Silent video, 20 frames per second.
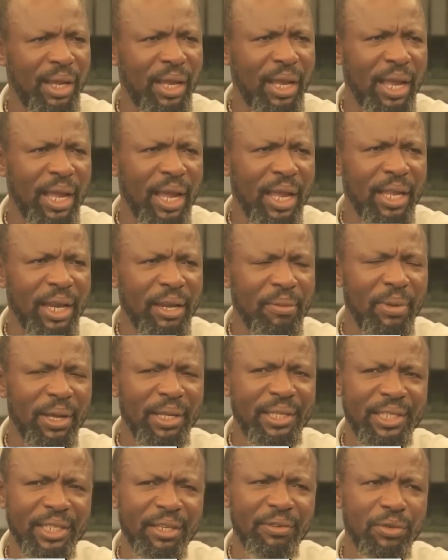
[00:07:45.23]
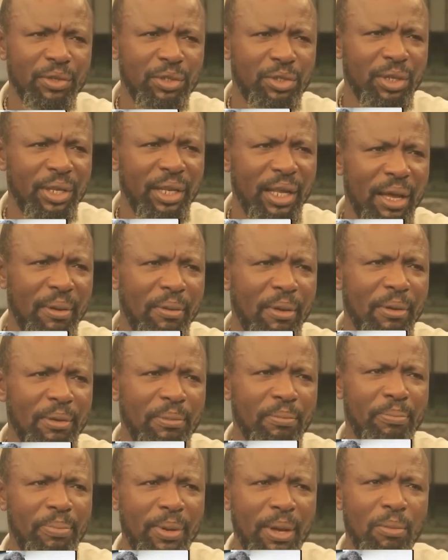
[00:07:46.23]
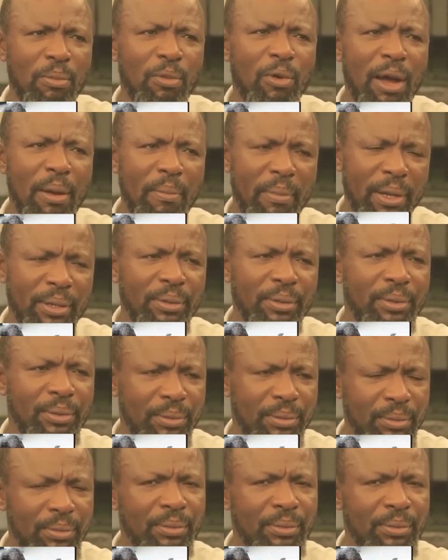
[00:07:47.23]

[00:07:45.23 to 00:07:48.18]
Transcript: baby akosere ana adia manu